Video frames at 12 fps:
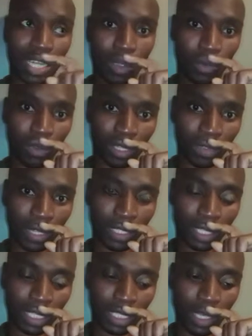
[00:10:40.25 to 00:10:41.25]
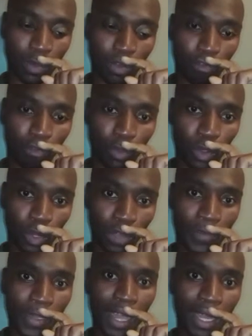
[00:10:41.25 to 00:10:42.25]
will think that this thing will fall
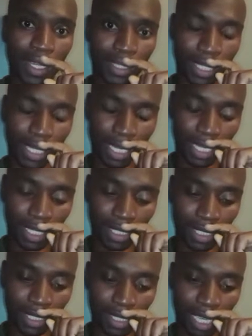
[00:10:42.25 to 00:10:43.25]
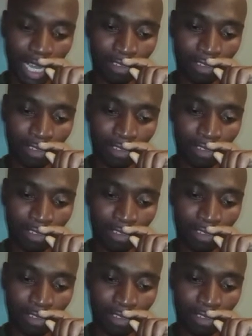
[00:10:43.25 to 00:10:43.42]
until elections.